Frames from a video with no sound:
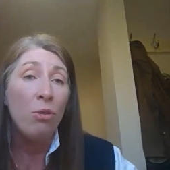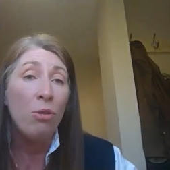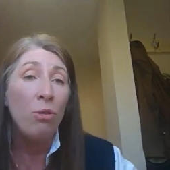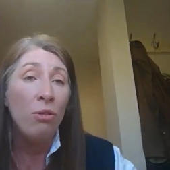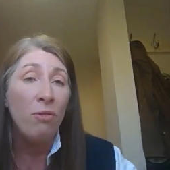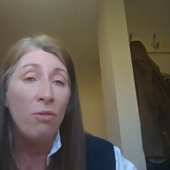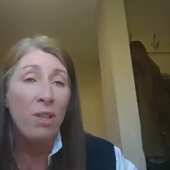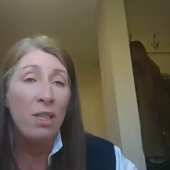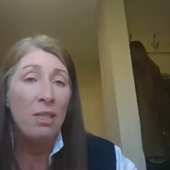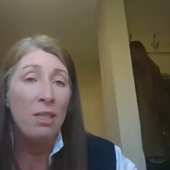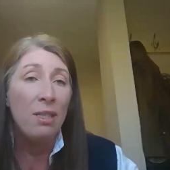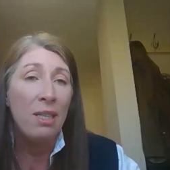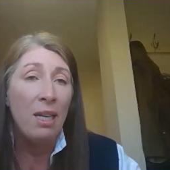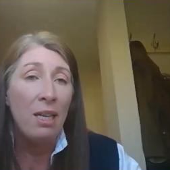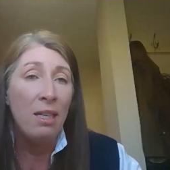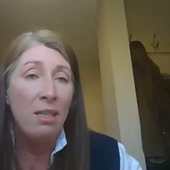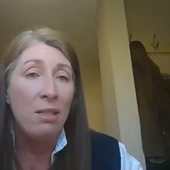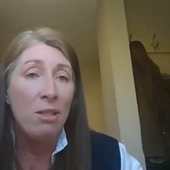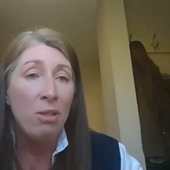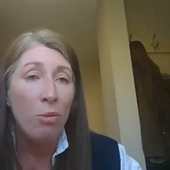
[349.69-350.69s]
COVID
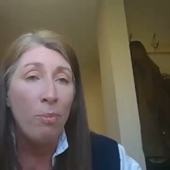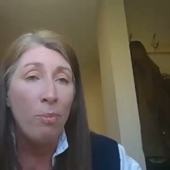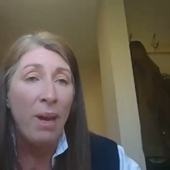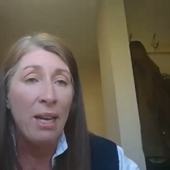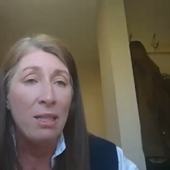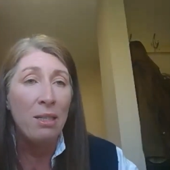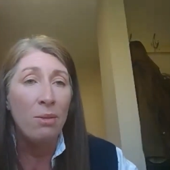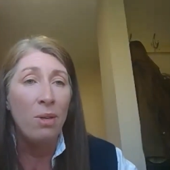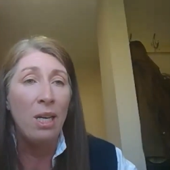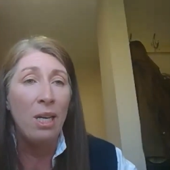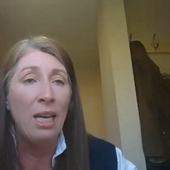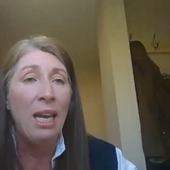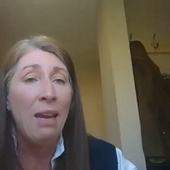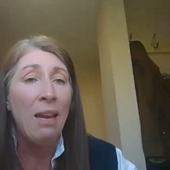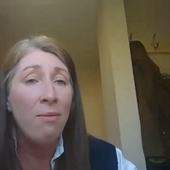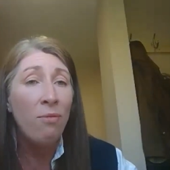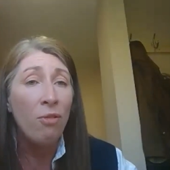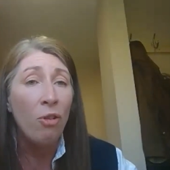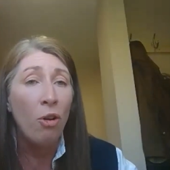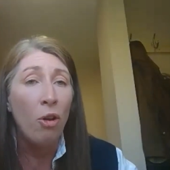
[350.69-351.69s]
decides to go back to where he
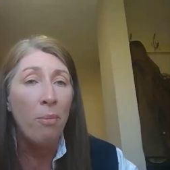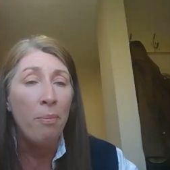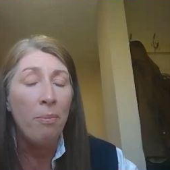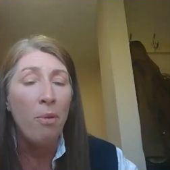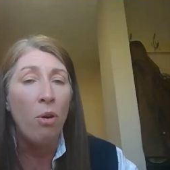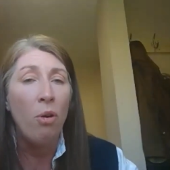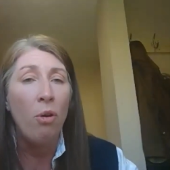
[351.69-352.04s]
came from,